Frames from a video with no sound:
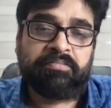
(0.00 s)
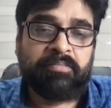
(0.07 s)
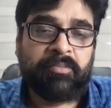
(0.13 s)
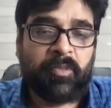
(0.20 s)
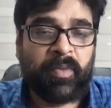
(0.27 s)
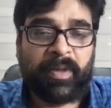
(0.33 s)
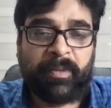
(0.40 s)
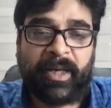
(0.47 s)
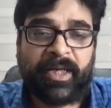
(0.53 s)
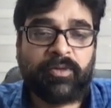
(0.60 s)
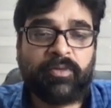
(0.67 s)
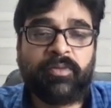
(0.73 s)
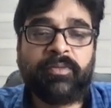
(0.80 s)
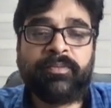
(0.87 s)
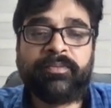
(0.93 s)
1 by 2.
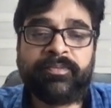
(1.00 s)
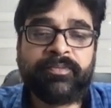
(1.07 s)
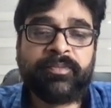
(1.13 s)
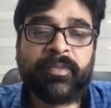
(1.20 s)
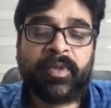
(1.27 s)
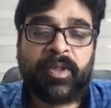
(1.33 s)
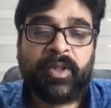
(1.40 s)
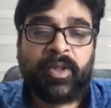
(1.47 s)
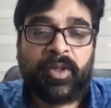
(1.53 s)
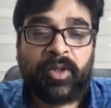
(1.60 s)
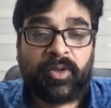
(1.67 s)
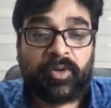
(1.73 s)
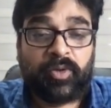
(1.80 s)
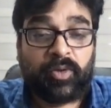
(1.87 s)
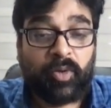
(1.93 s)

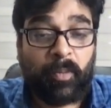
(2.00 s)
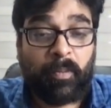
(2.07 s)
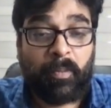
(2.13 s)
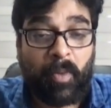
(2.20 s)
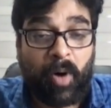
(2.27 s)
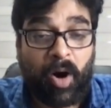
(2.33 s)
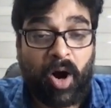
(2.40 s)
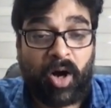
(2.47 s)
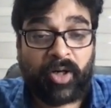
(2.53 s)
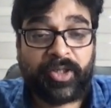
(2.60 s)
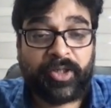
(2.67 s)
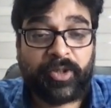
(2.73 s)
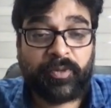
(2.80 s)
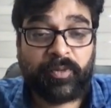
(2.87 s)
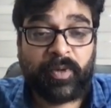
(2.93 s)
So mod
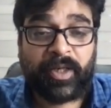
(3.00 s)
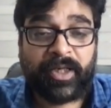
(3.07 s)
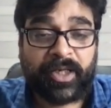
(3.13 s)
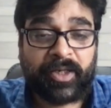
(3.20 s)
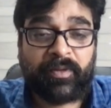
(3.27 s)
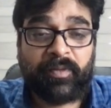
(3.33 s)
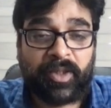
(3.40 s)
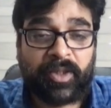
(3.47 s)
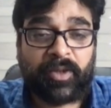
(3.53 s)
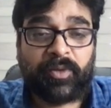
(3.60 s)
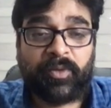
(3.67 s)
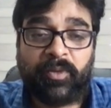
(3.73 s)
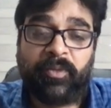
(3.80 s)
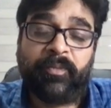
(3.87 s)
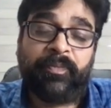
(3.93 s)
u1 equal
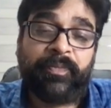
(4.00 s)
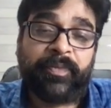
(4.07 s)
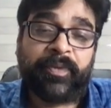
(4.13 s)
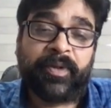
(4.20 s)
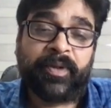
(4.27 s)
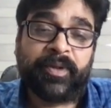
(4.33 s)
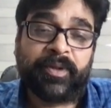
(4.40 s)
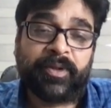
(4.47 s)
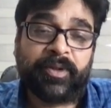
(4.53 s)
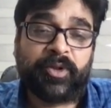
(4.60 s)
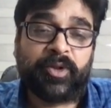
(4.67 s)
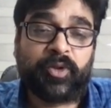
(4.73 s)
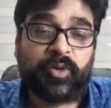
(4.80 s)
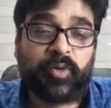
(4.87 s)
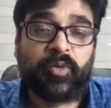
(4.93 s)
to
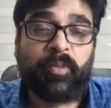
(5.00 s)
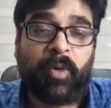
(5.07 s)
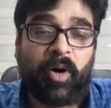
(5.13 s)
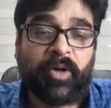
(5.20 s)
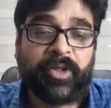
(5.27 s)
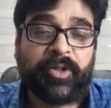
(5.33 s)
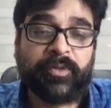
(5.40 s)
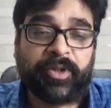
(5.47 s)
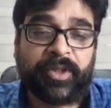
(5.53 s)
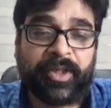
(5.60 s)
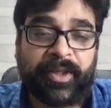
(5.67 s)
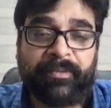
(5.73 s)
2 mod u3.